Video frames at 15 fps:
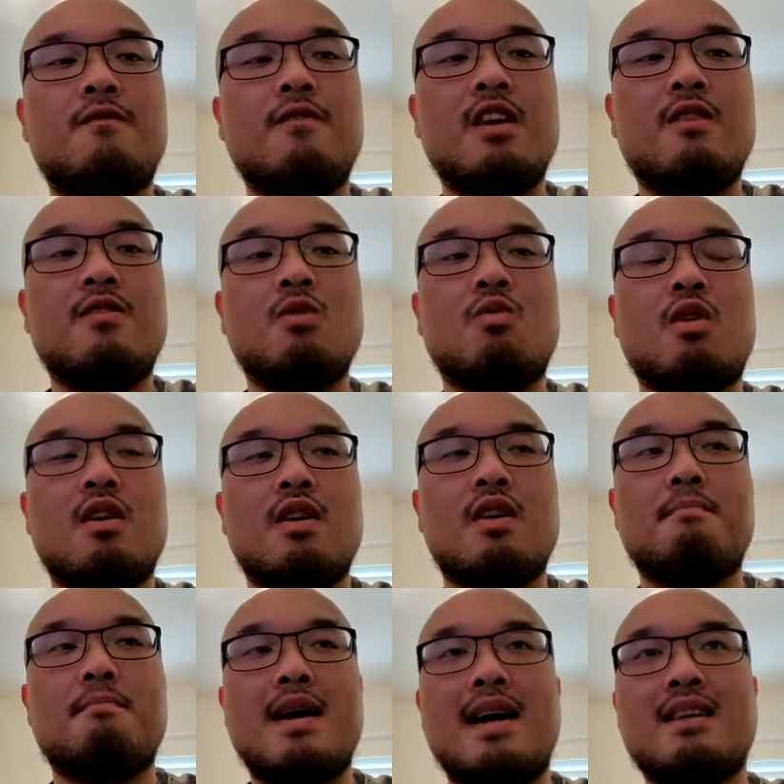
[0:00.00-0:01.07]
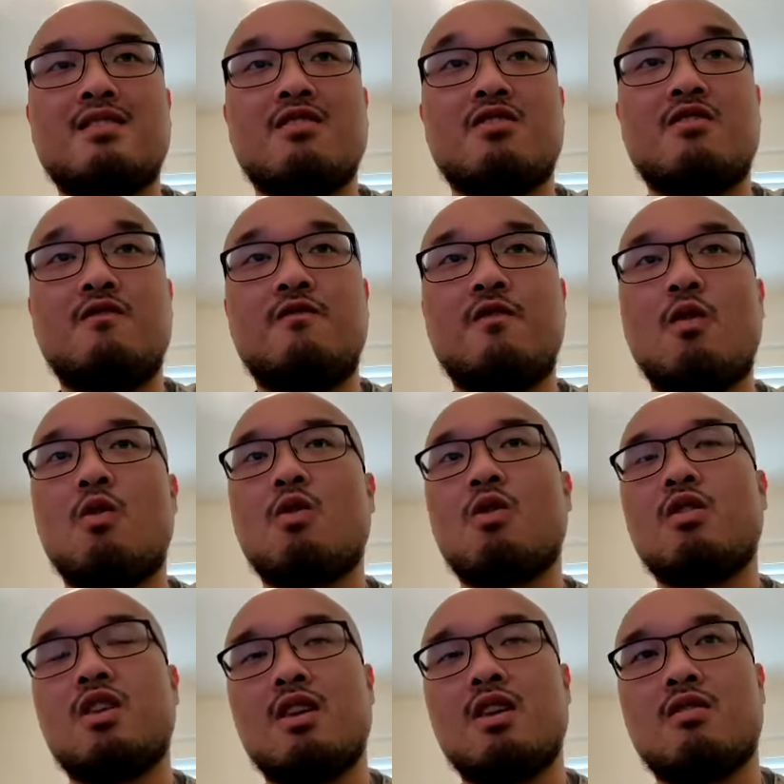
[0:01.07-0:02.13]
if you want a master's, 4
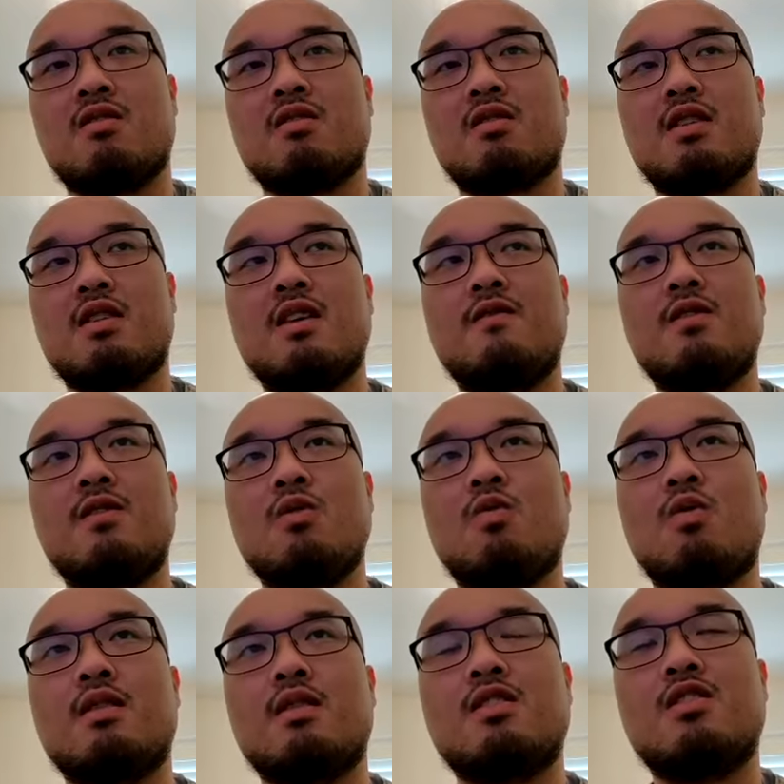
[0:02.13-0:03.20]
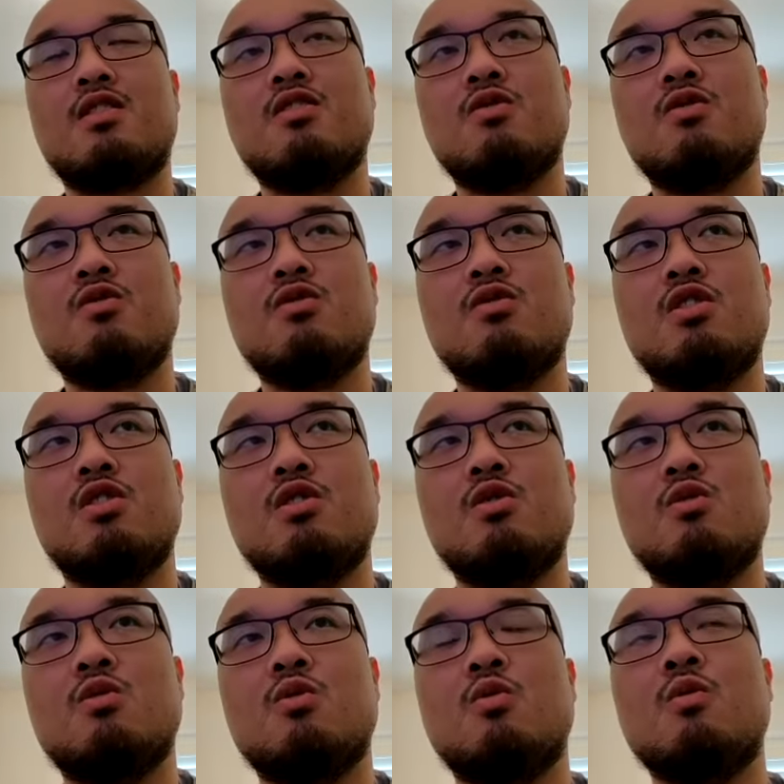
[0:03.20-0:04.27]
years if you want to
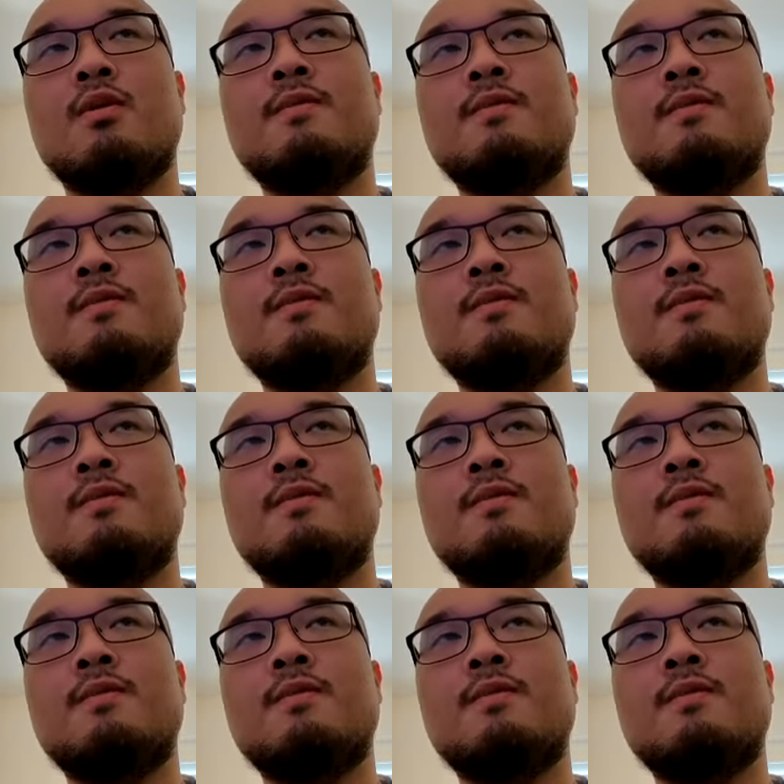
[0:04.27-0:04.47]
do